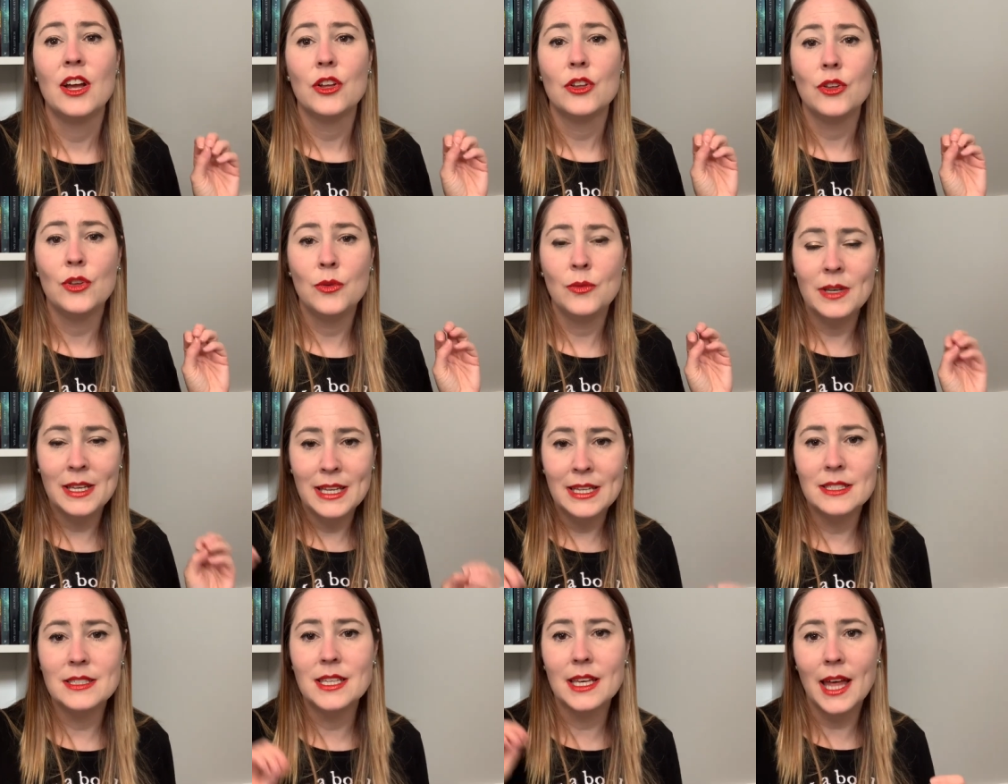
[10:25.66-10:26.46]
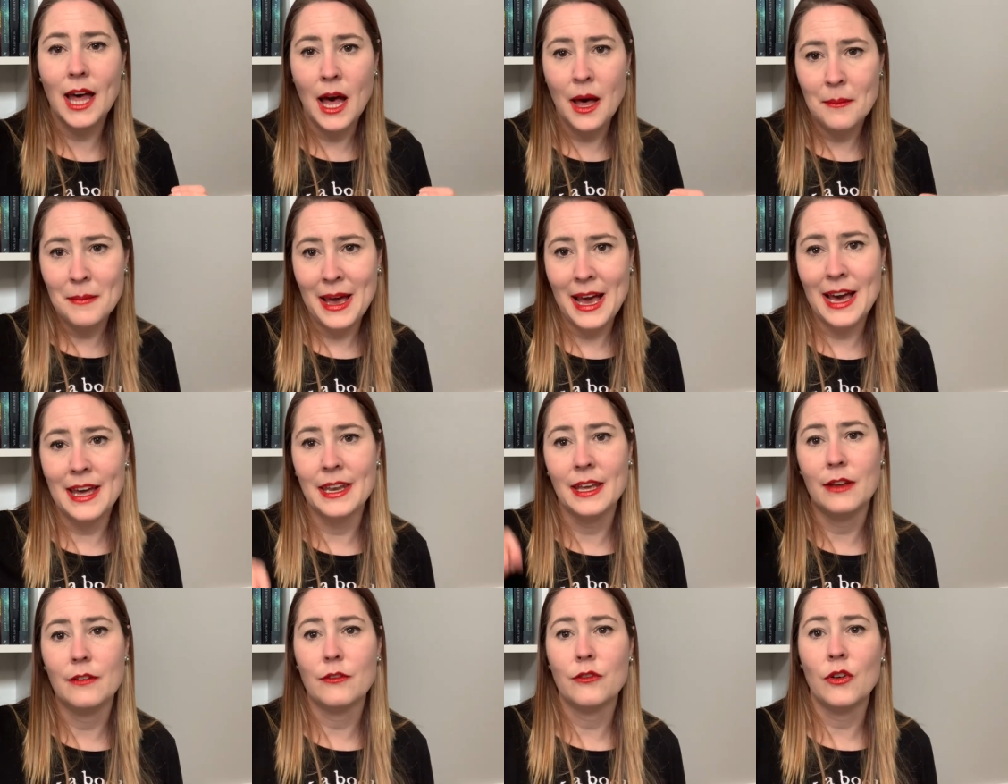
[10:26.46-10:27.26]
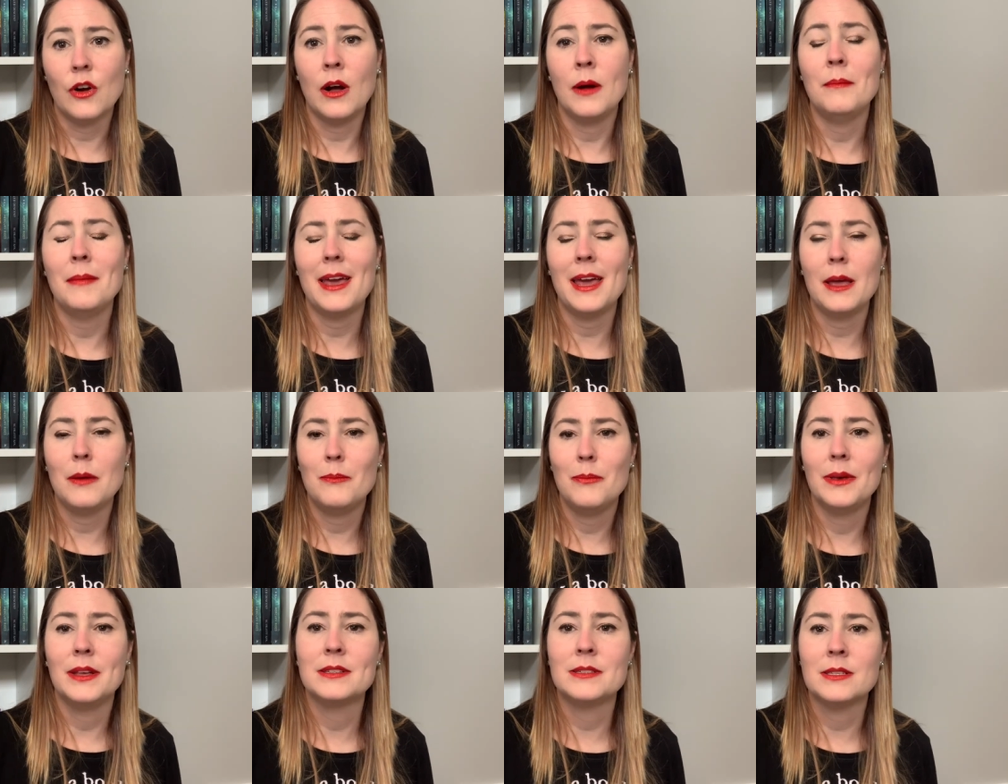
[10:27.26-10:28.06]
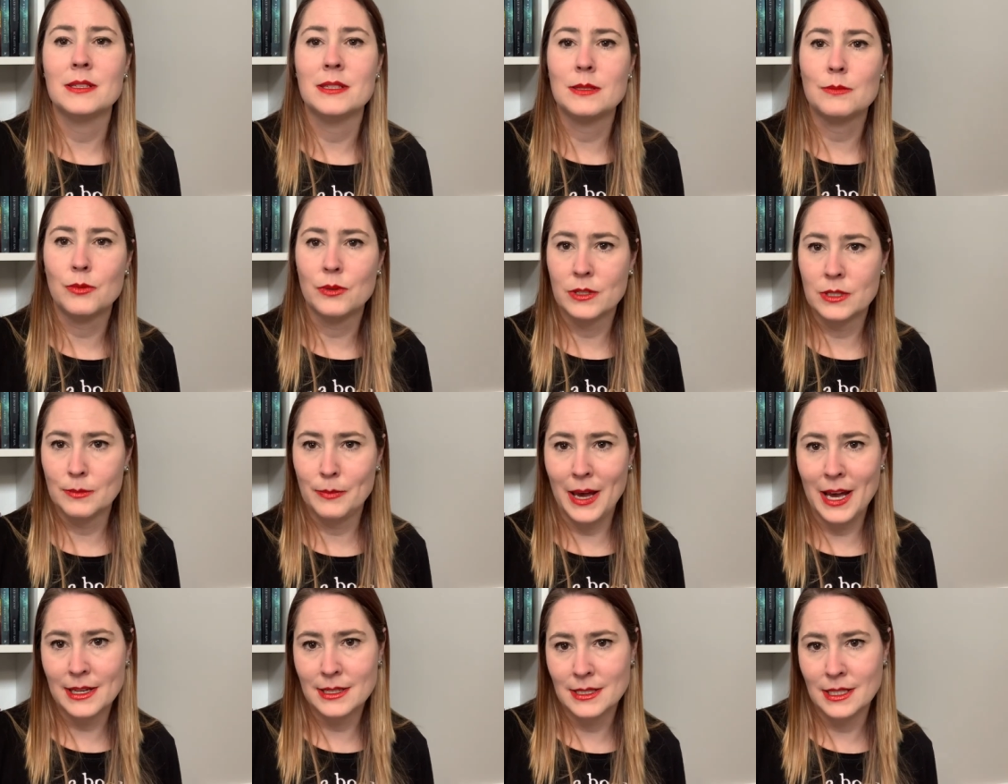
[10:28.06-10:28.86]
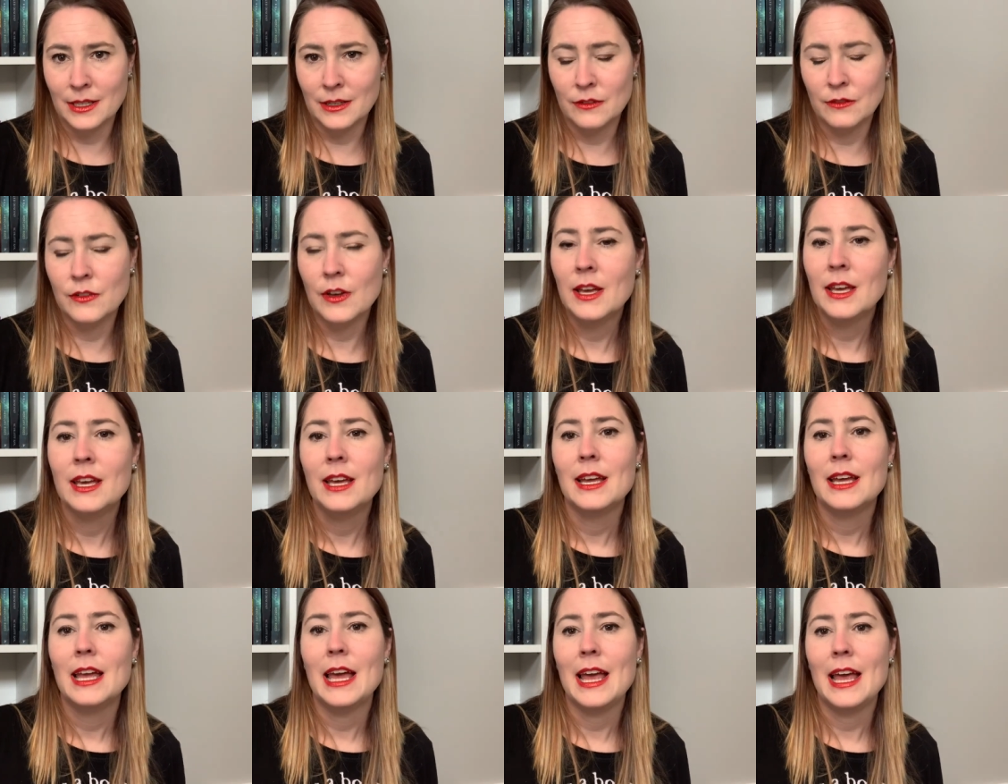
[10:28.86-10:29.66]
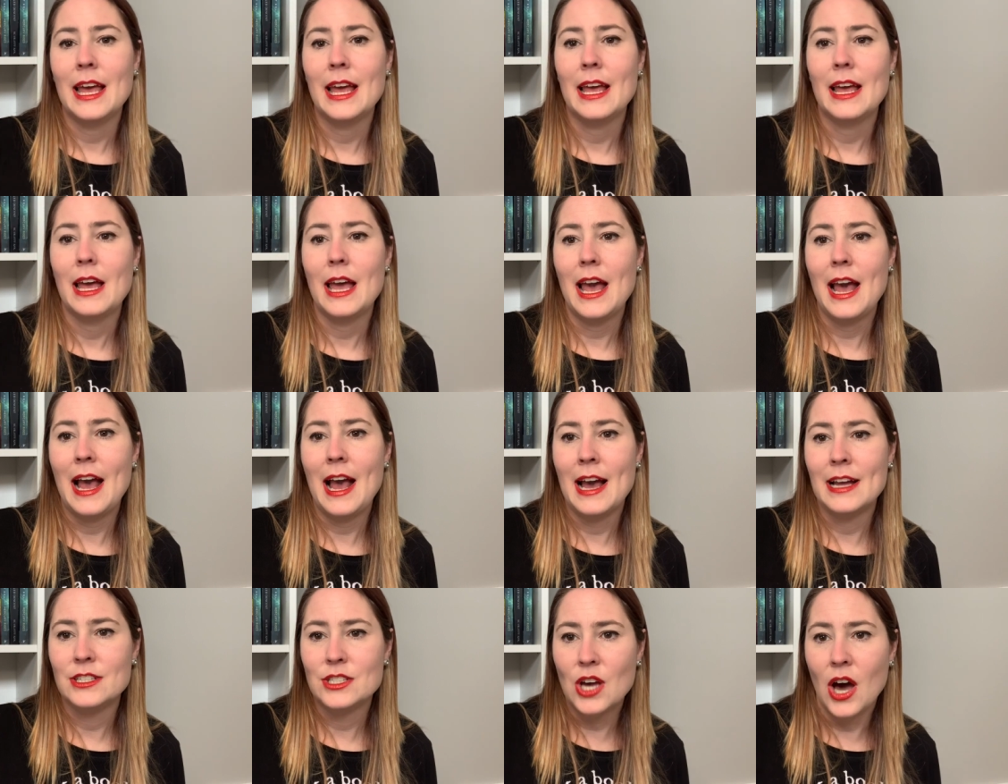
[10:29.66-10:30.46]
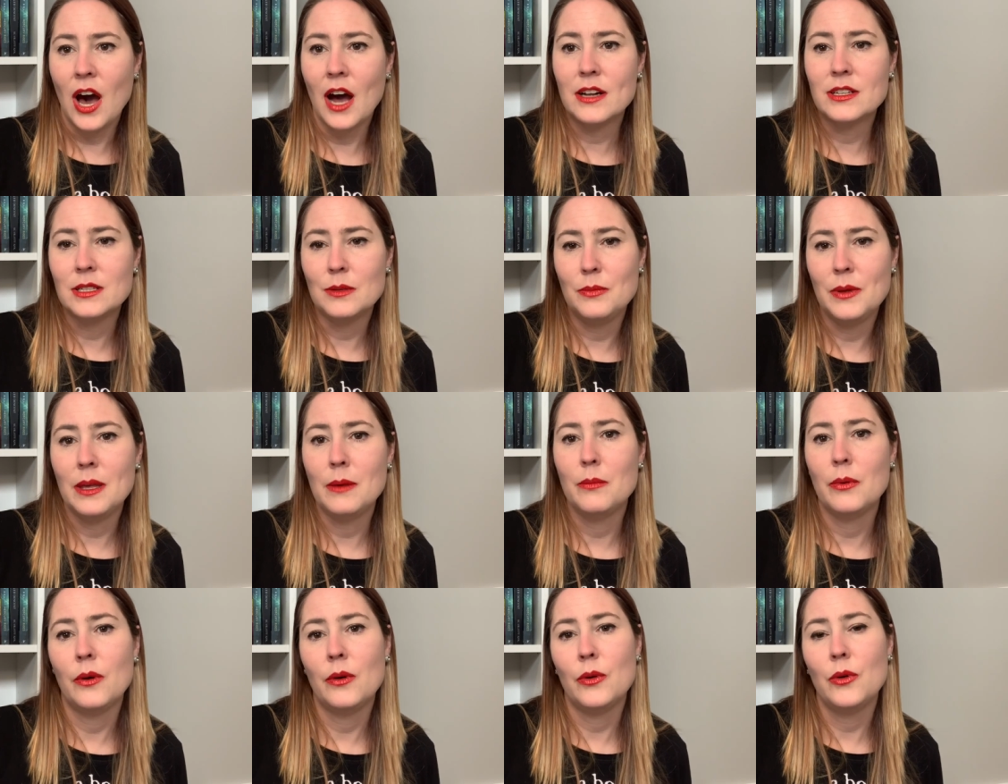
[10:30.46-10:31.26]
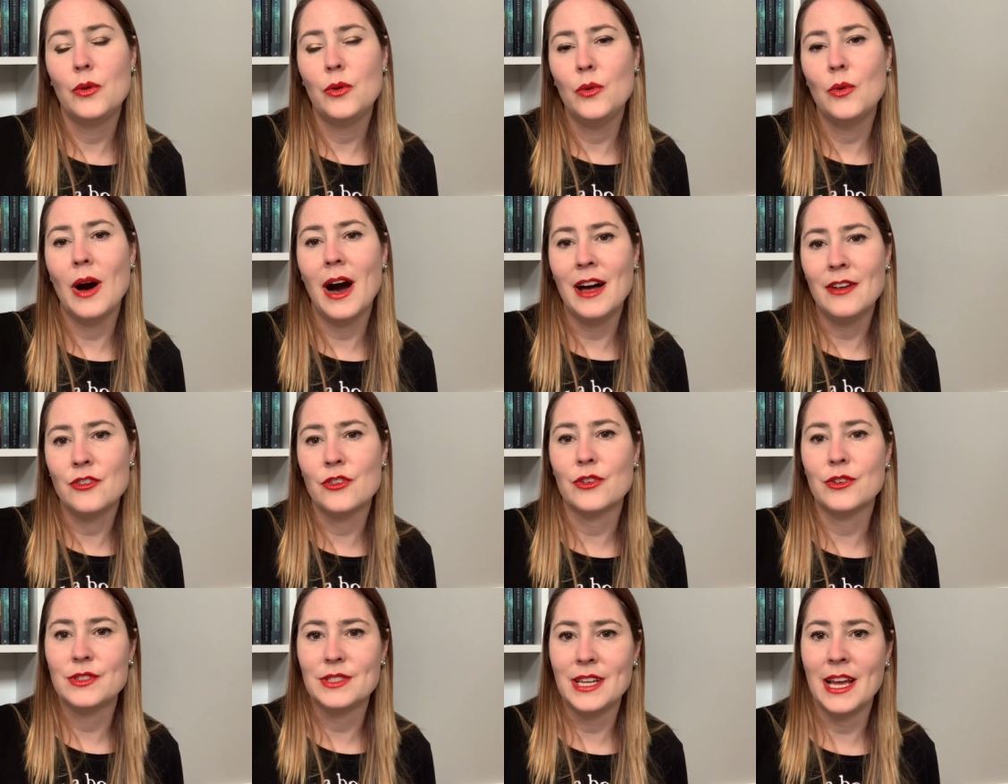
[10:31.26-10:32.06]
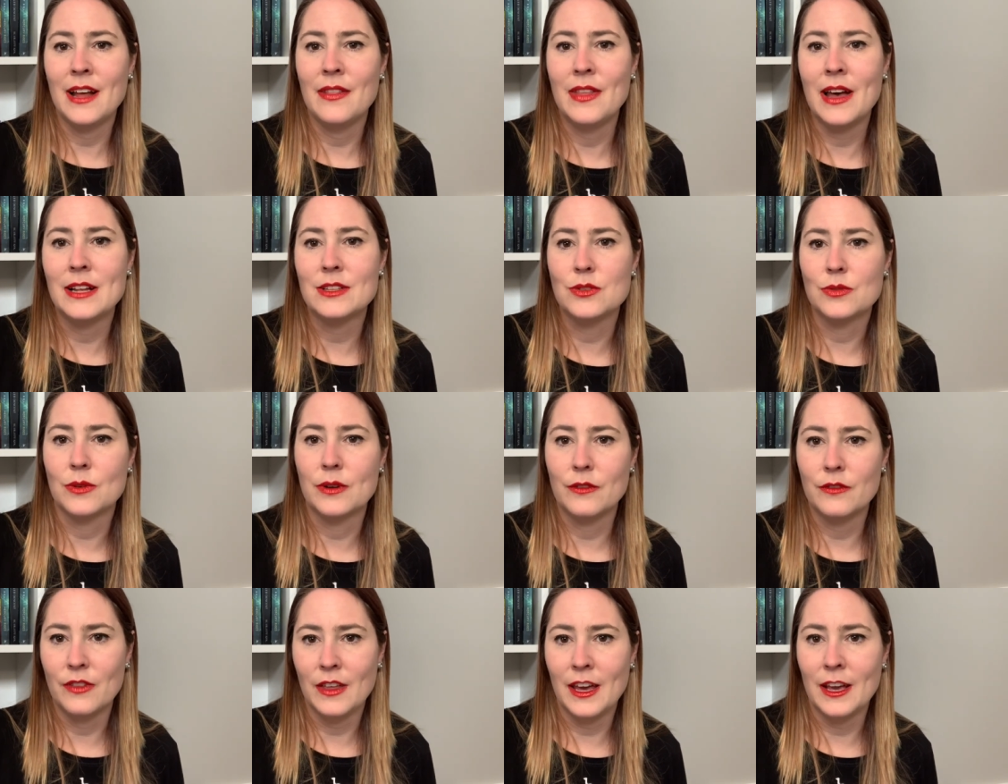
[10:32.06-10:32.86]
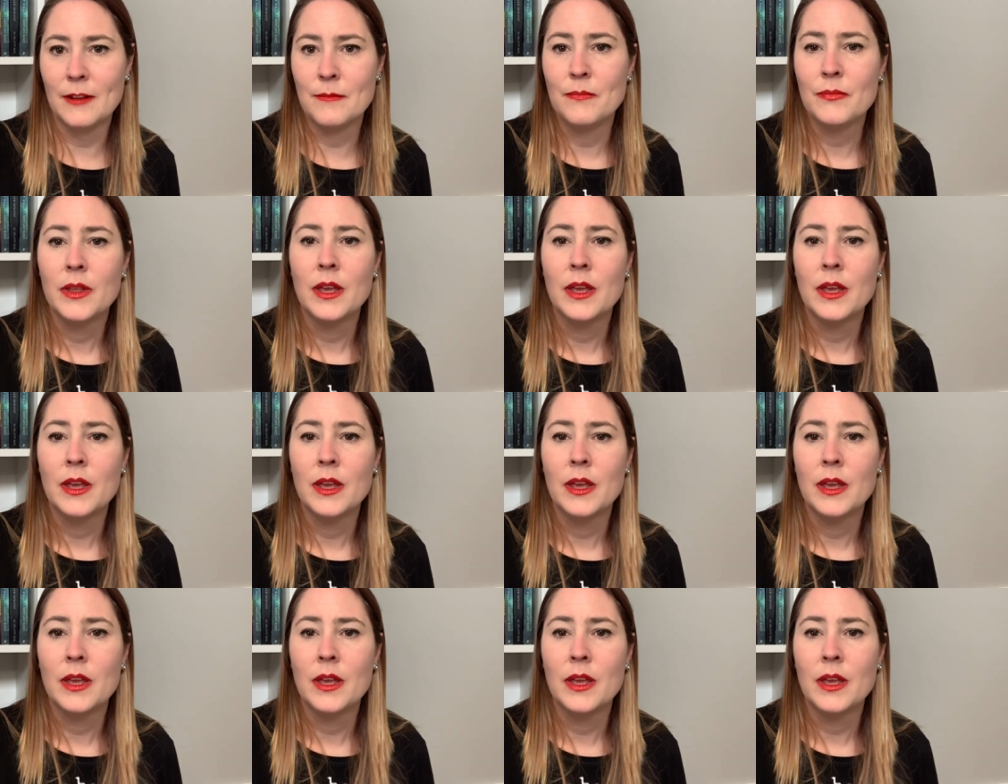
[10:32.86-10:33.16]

you need to come at it from a business perspective and talk to people who understand that sort of thing.